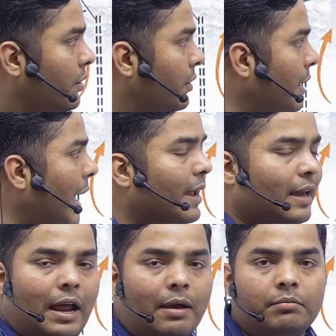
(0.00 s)

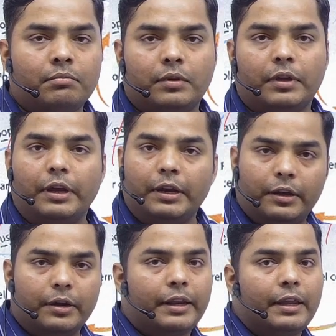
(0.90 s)
diagram in
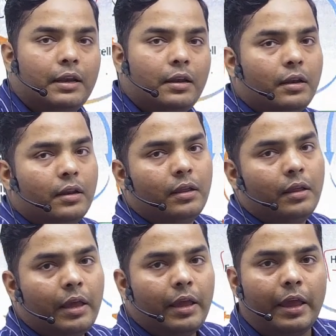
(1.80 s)
detail,
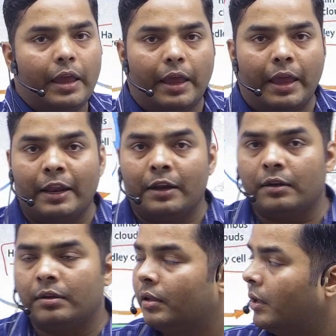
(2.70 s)
and
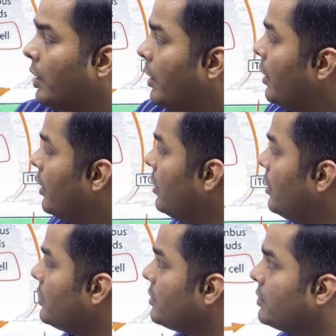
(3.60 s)
in
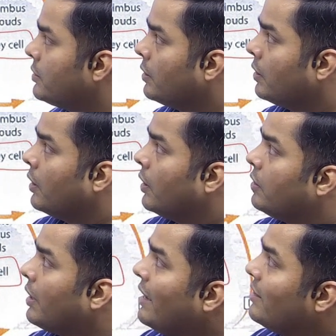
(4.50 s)
this
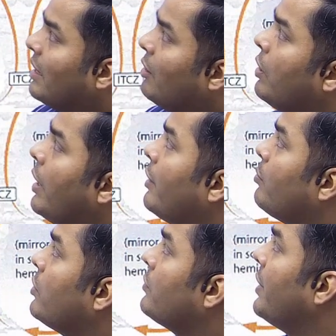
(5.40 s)
tricellular
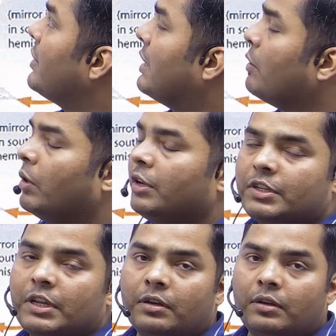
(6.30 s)
atmospheric
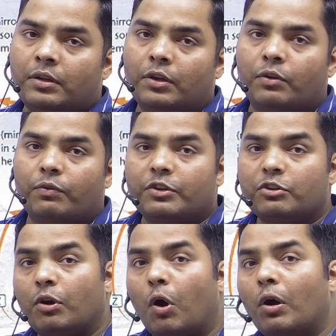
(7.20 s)
circulation we should
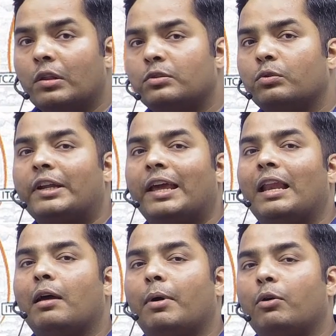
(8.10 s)
also tell
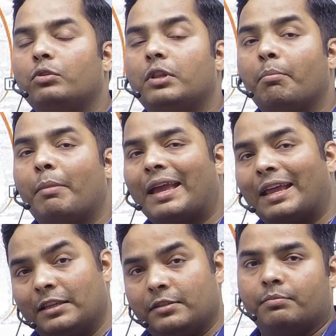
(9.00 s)
about the
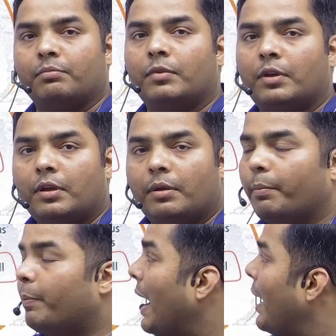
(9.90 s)
mechanism
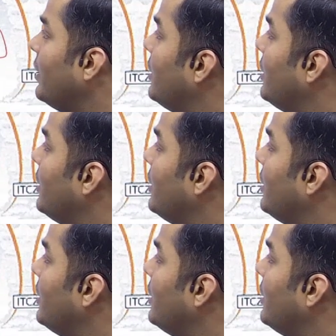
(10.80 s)
behind the